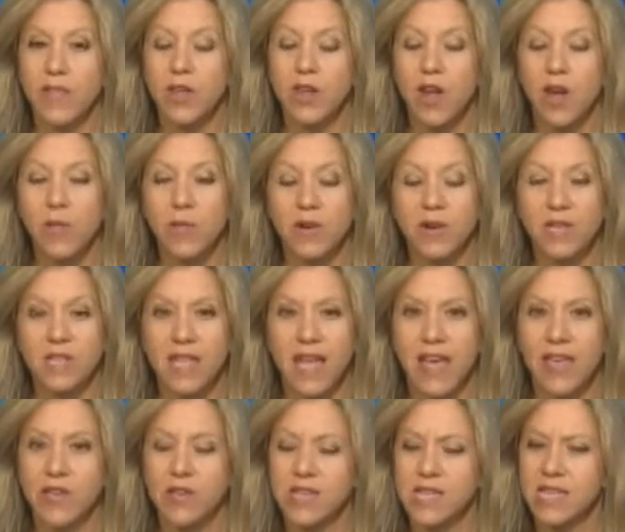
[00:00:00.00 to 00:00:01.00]
the numbers
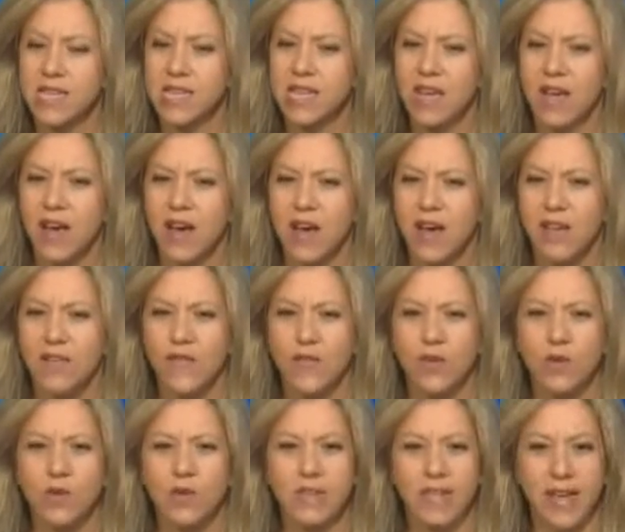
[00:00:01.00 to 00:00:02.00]
that you see on
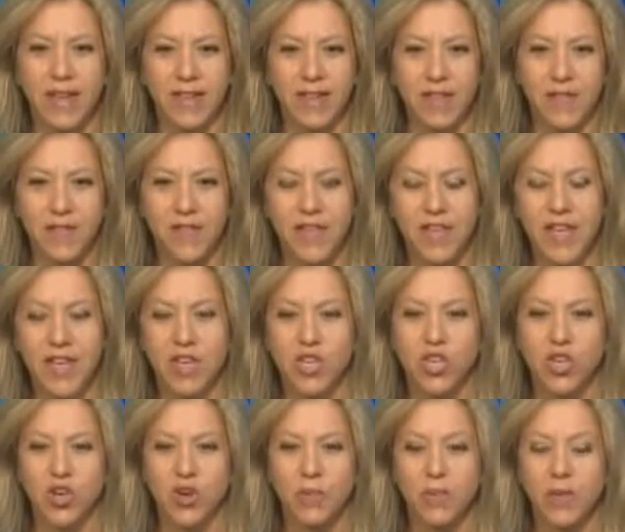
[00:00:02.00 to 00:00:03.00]
foods like the
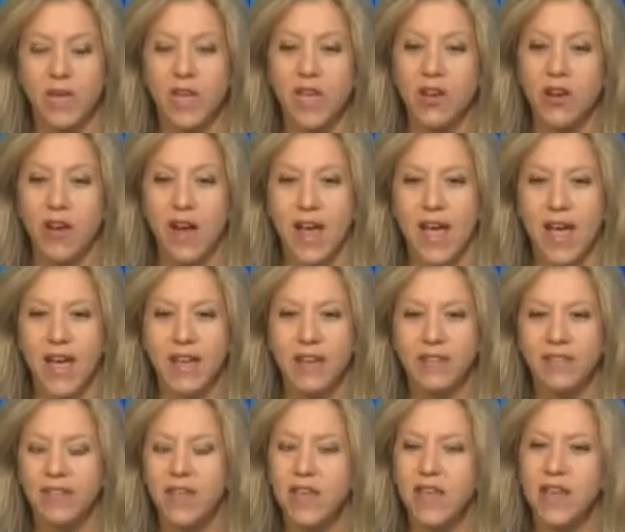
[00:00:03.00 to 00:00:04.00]
fish or meat or
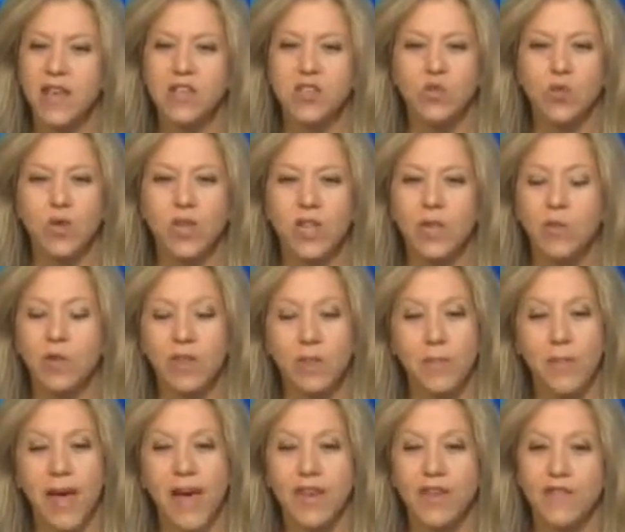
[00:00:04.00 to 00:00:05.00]
eggs is really what the
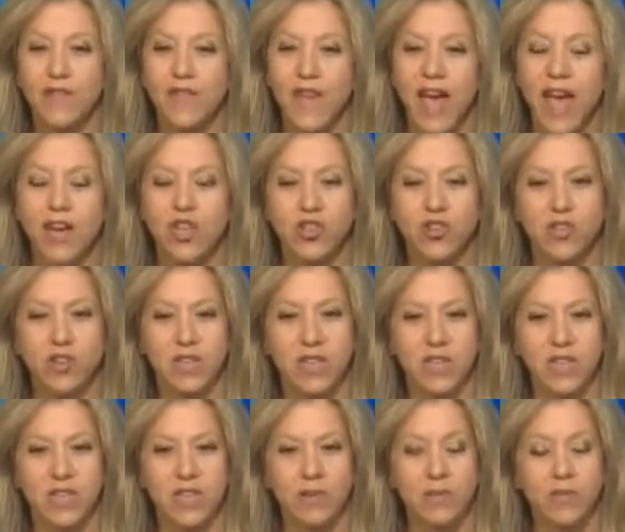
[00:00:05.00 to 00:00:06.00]
manufacturer
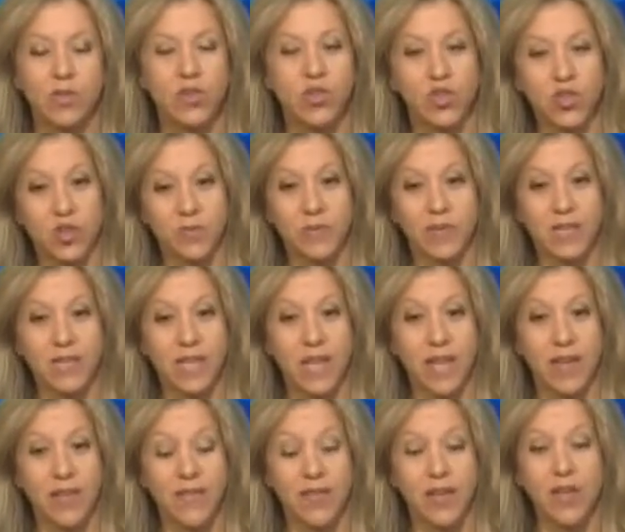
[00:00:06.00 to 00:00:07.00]
deems should be
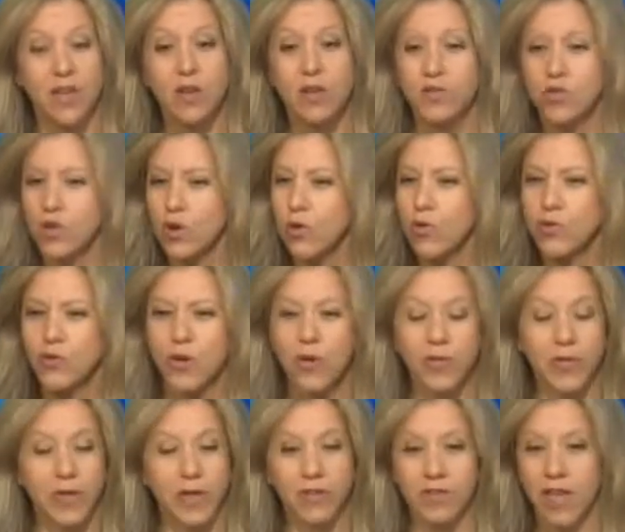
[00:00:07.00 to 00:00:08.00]
safe. So don't throw
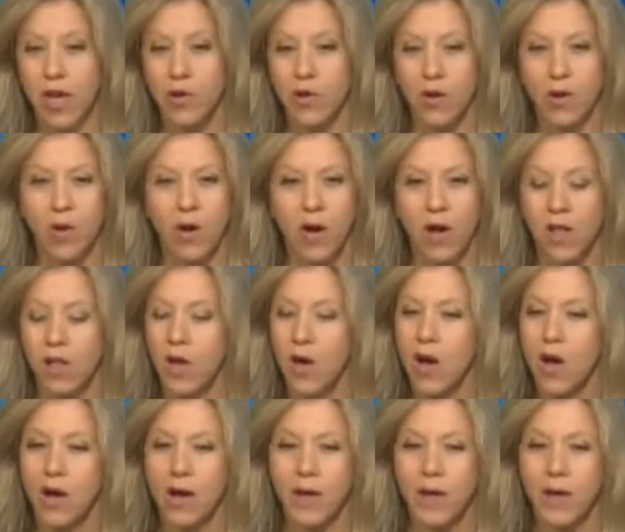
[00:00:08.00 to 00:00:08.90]
things out at all.